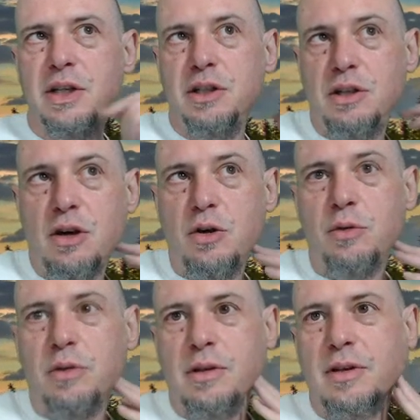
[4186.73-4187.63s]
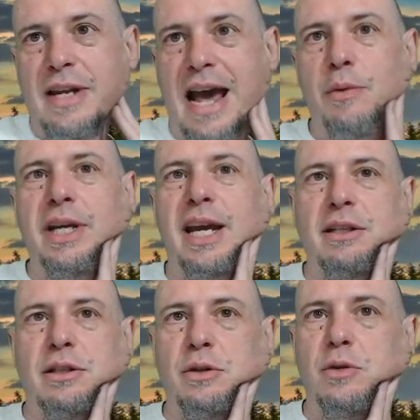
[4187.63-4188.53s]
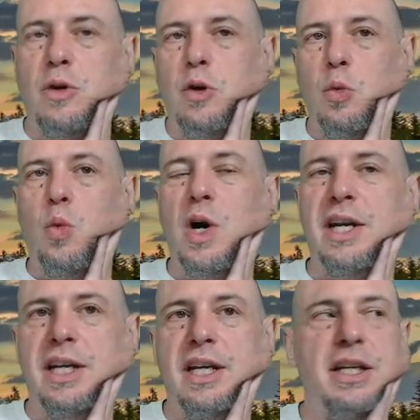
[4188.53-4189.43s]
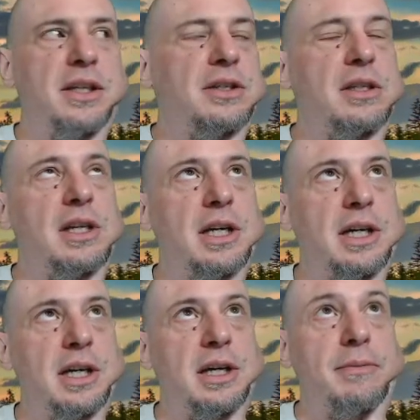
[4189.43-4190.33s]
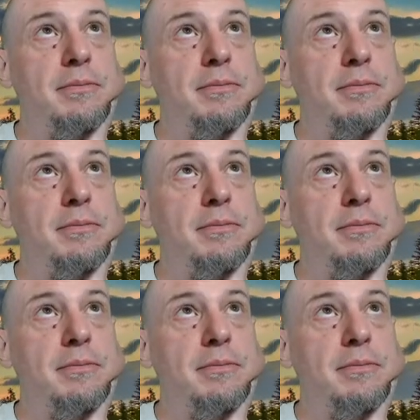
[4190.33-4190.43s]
so now we get to what is the